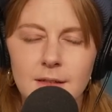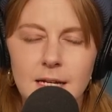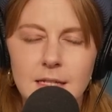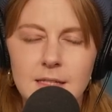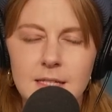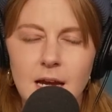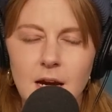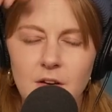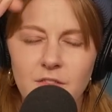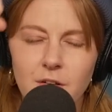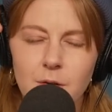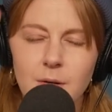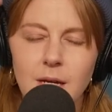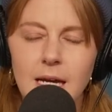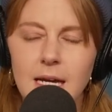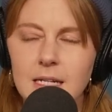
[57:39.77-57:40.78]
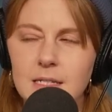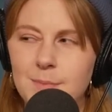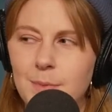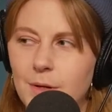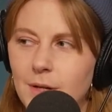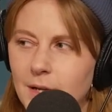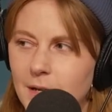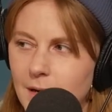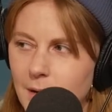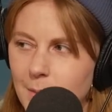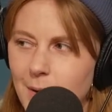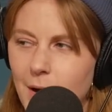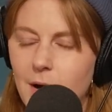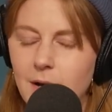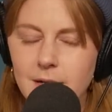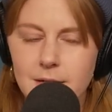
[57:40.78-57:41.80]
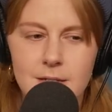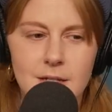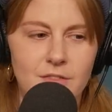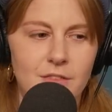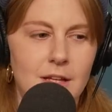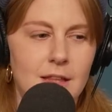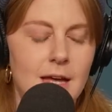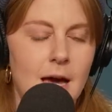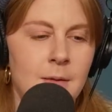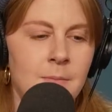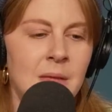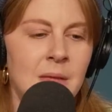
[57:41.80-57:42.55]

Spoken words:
That's hair, phone case, putting it in a box, stuff like that.